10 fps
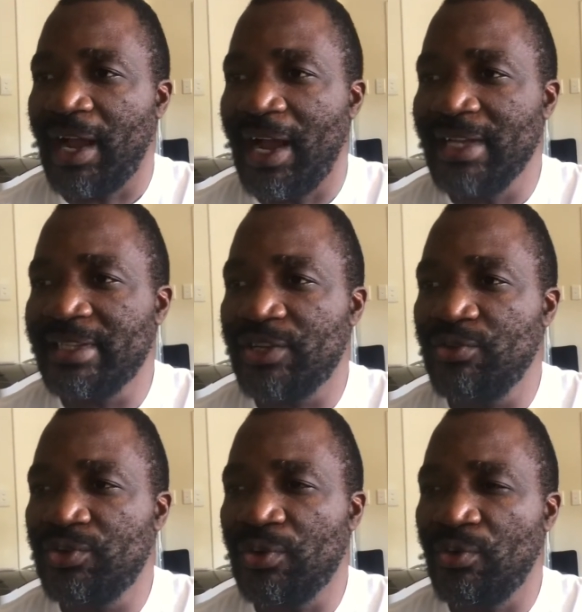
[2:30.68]
Isaac
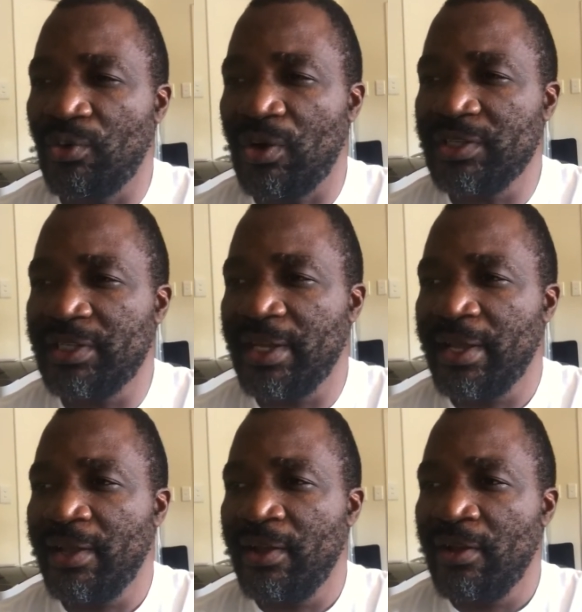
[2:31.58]
Newton wrote
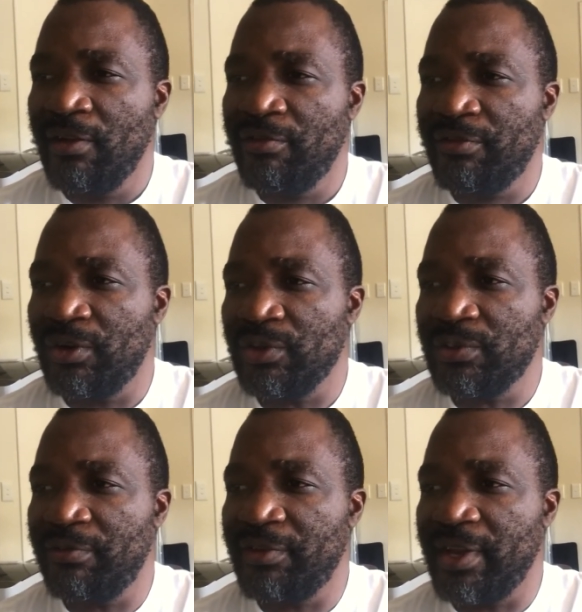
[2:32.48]

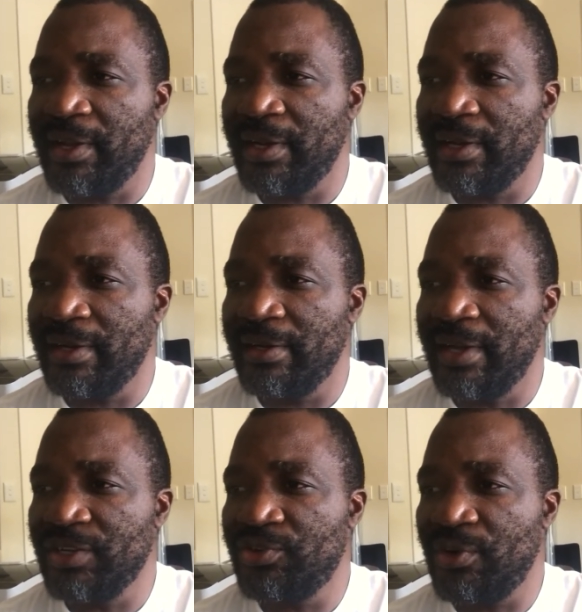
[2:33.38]
Philosophia
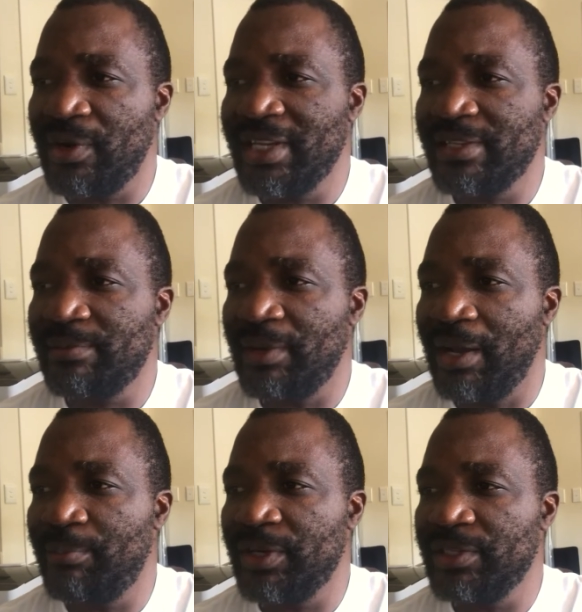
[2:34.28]
Naturalis
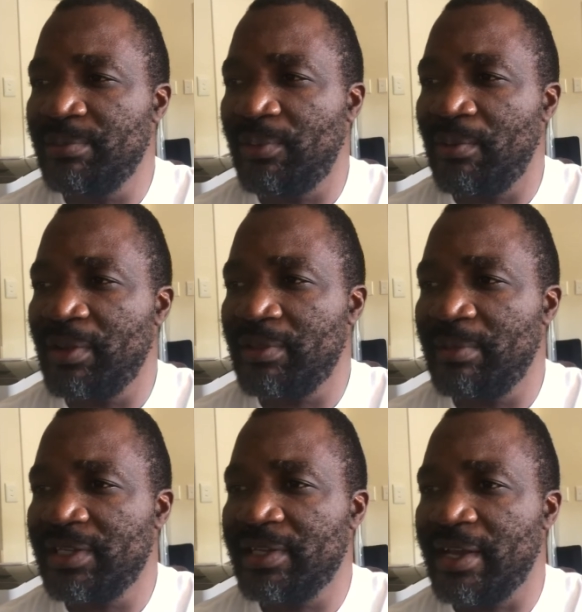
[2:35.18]
Principia
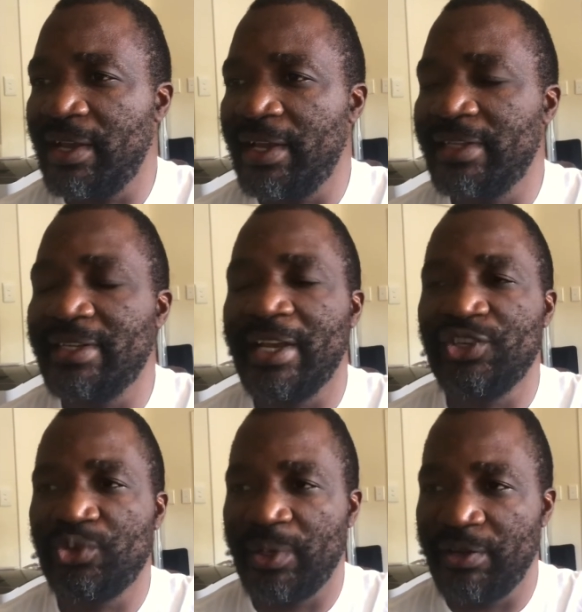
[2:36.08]
Mathematica at
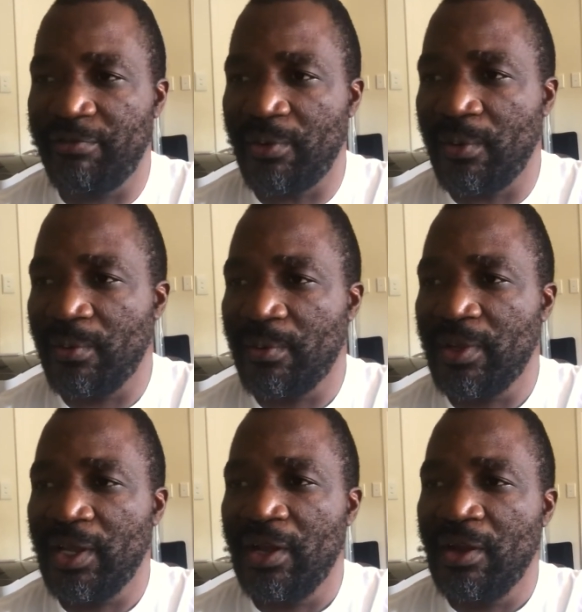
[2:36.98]
age 24.
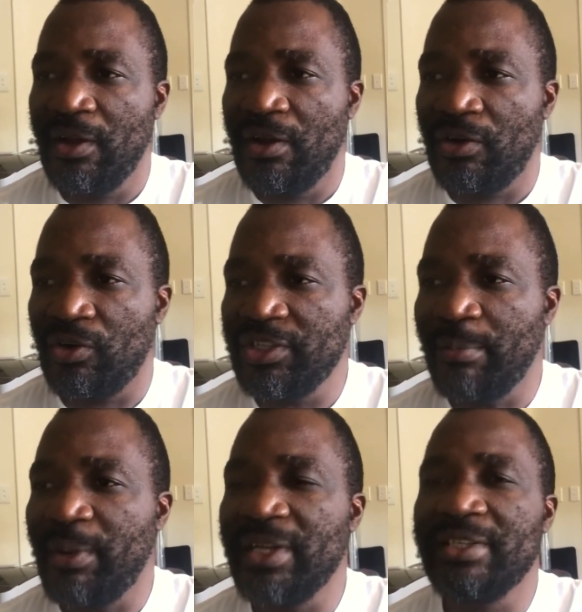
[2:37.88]

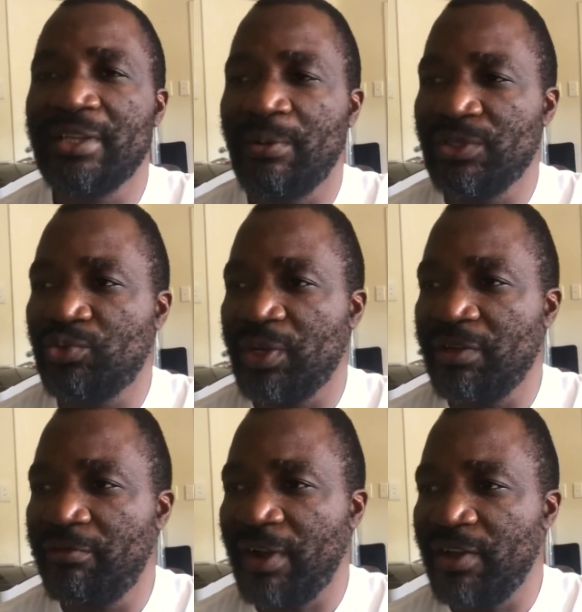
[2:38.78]
Roger Bannister was
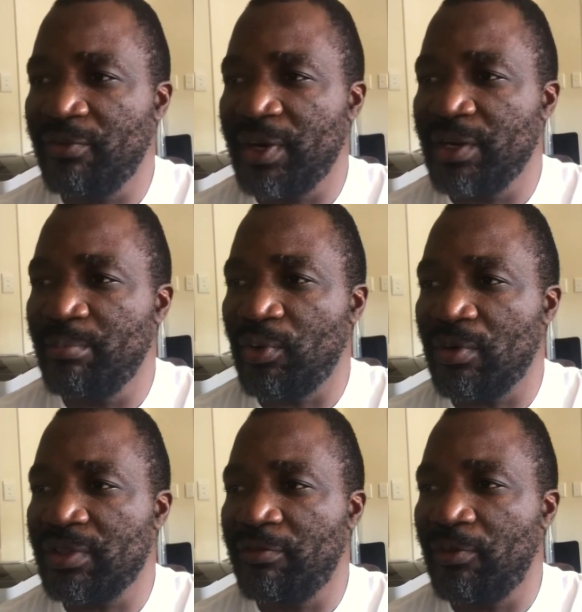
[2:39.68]
25 when he
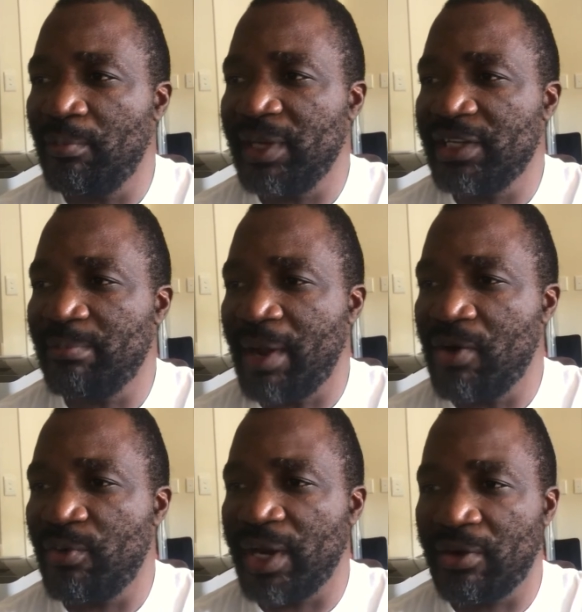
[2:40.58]
broke the 4-minute
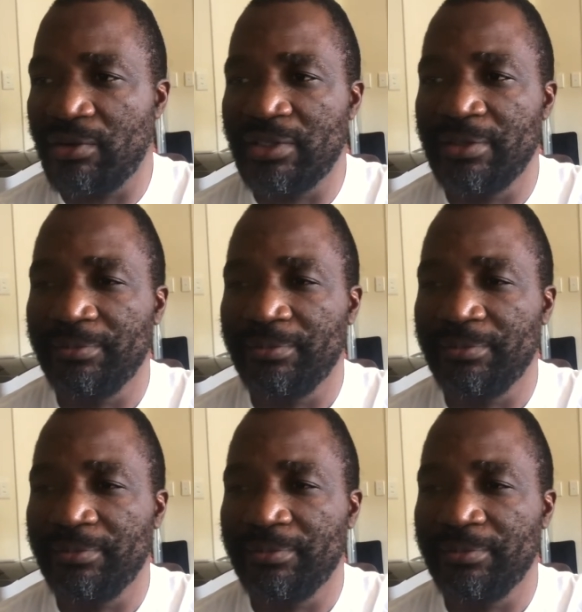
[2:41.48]
mile record.